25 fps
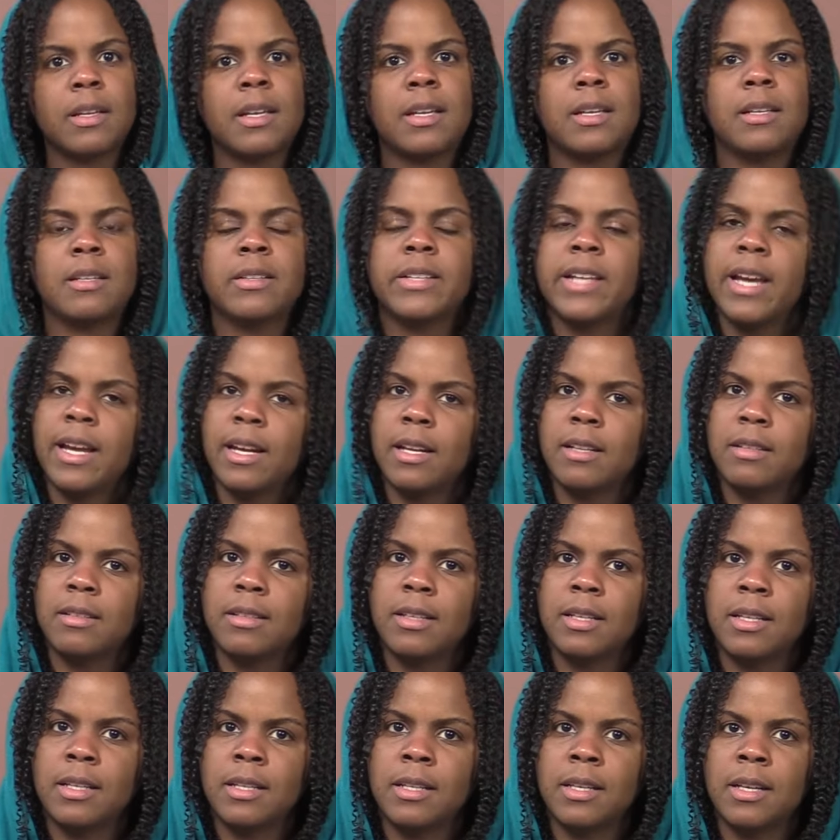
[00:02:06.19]
a
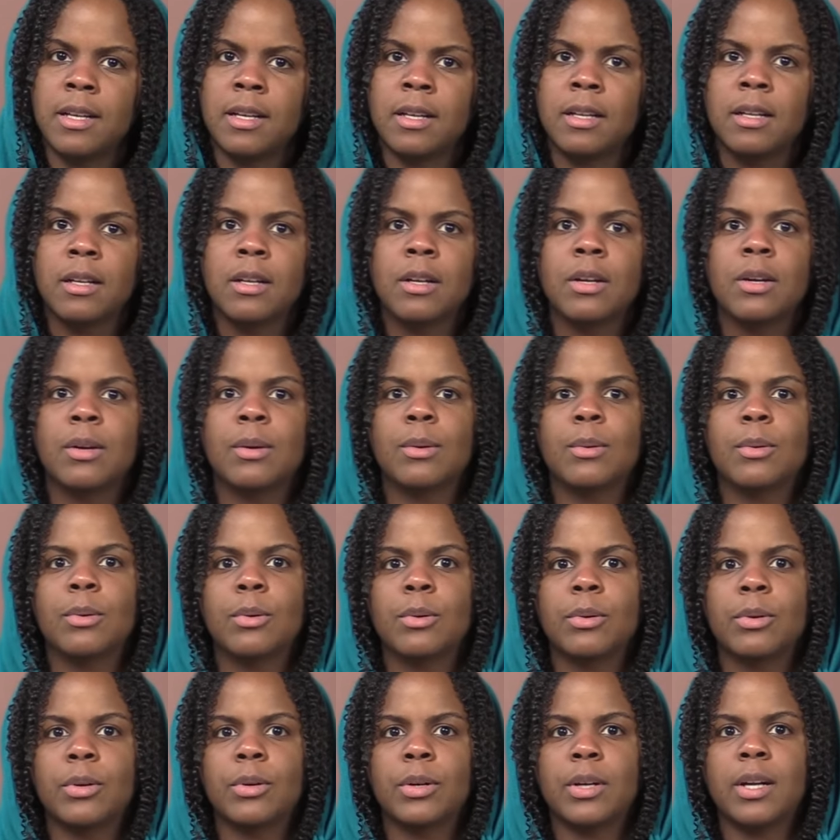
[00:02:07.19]
jnanendriya
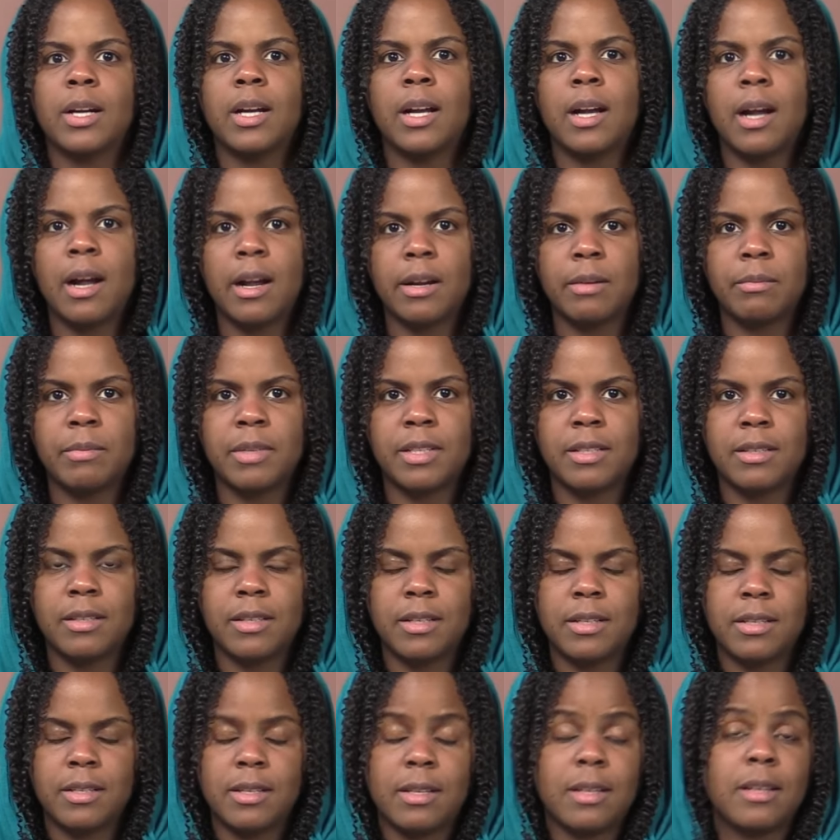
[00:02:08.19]
or
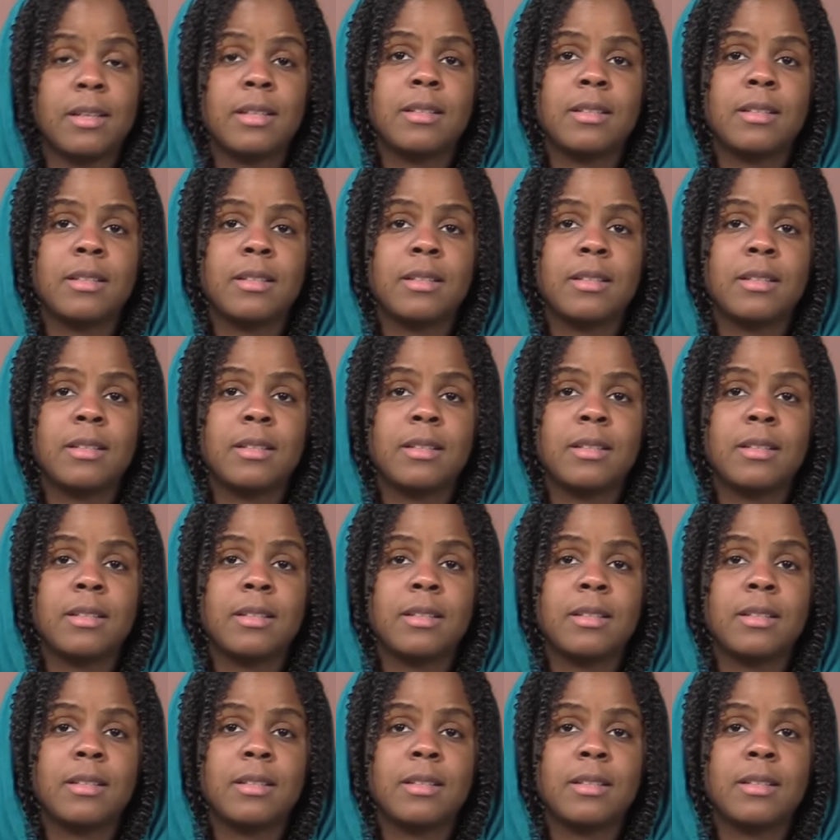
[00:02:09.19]
karmendriya.